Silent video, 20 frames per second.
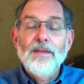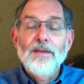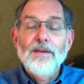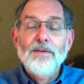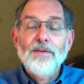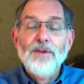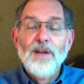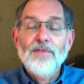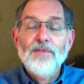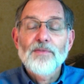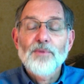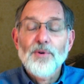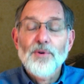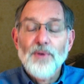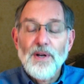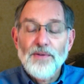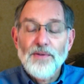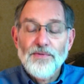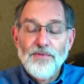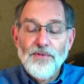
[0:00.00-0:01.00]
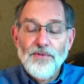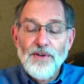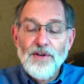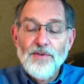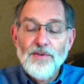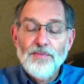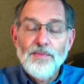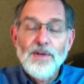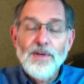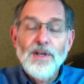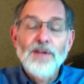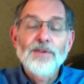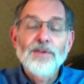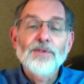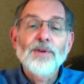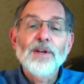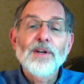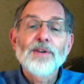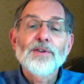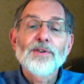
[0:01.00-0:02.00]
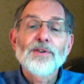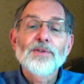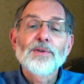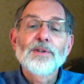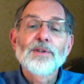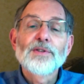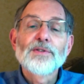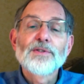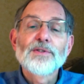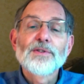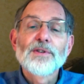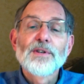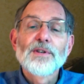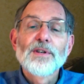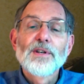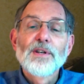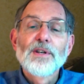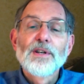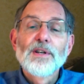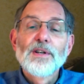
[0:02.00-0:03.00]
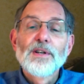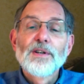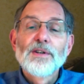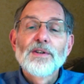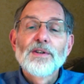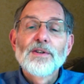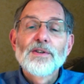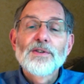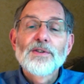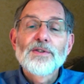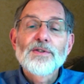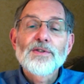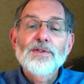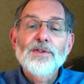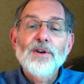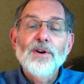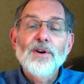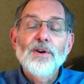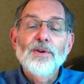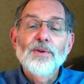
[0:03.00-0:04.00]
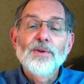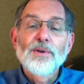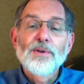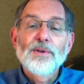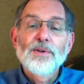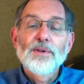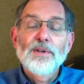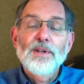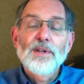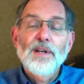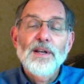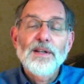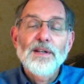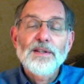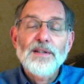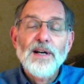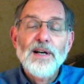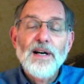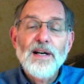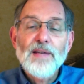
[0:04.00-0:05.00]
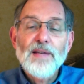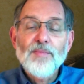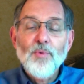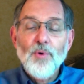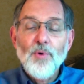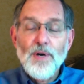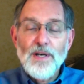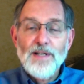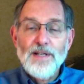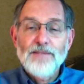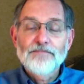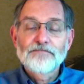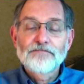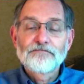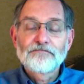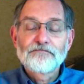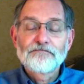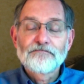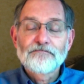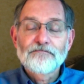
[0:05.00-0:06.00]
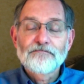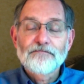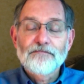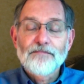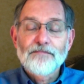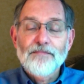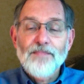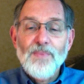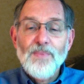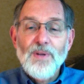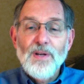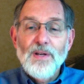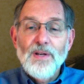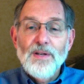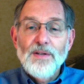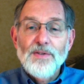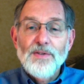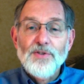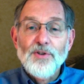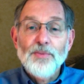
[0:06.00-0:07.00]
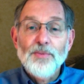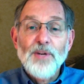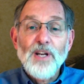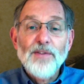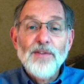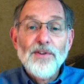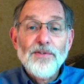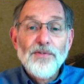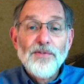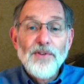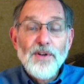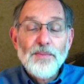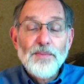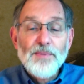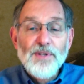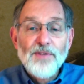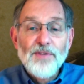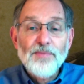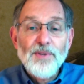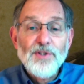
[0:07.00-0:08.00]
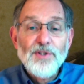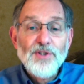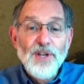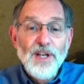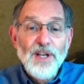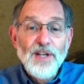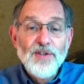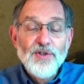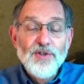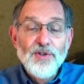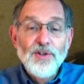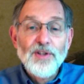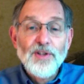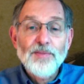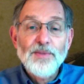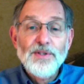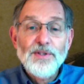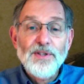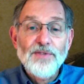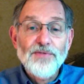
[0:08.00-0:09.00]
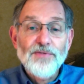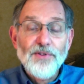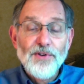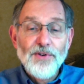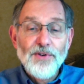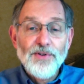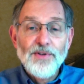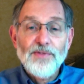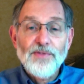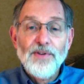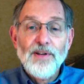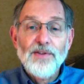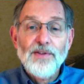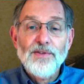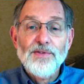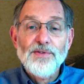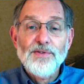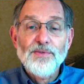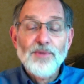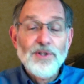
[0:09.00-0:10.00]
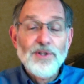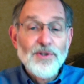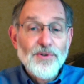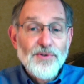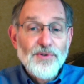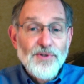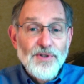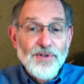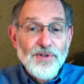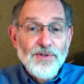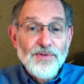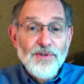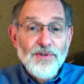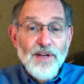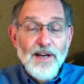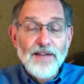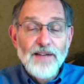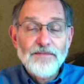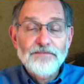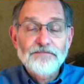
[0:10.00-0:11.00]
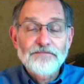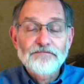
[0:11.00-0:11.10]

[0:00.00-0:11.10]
So, at a time when so many of our freedoms have been changed or limited for the good of others, and we choose to do that,